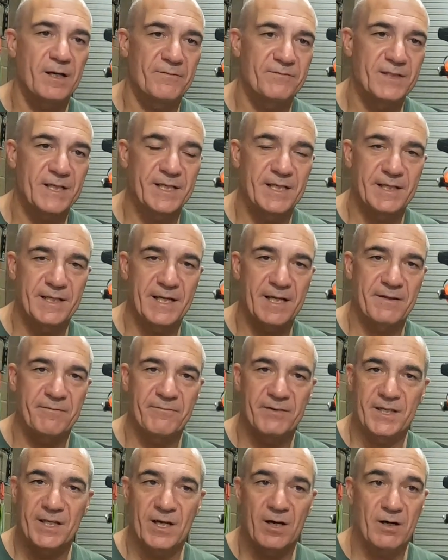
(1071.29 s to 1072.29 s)
I've done another
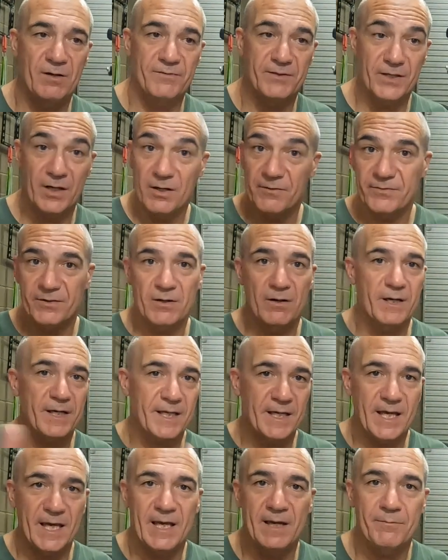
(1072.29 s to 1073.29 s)
video of an overnight
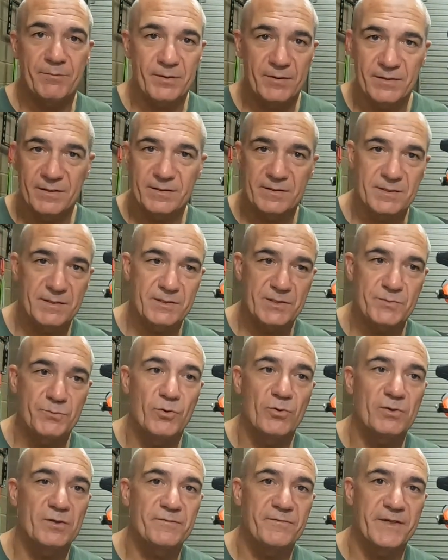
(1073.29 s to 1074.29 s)
camp and a
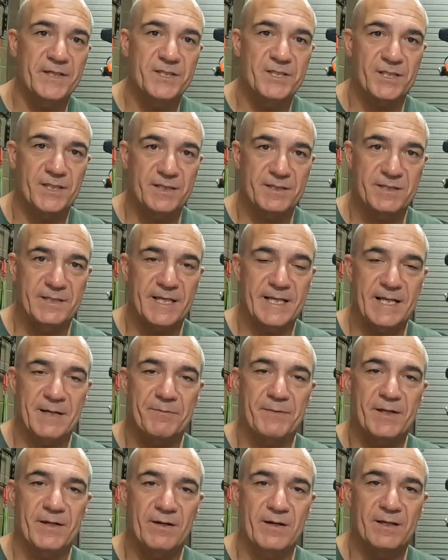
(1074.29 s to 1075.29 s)
small adventure
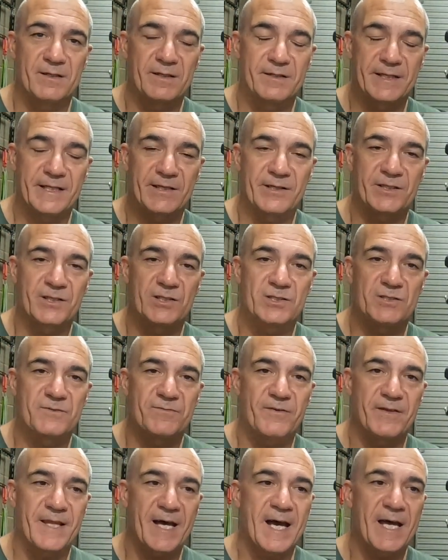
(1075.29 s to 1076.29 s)
setup that I use
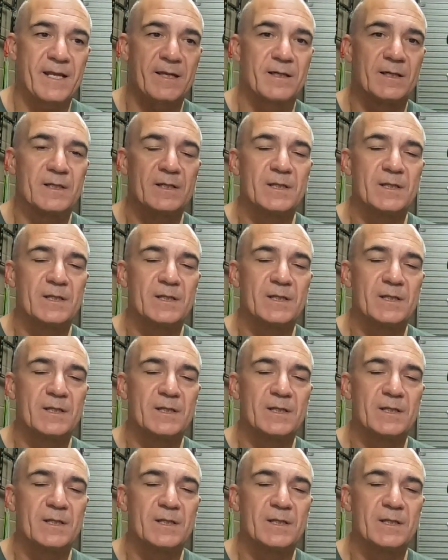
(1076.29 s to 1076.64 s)
for that.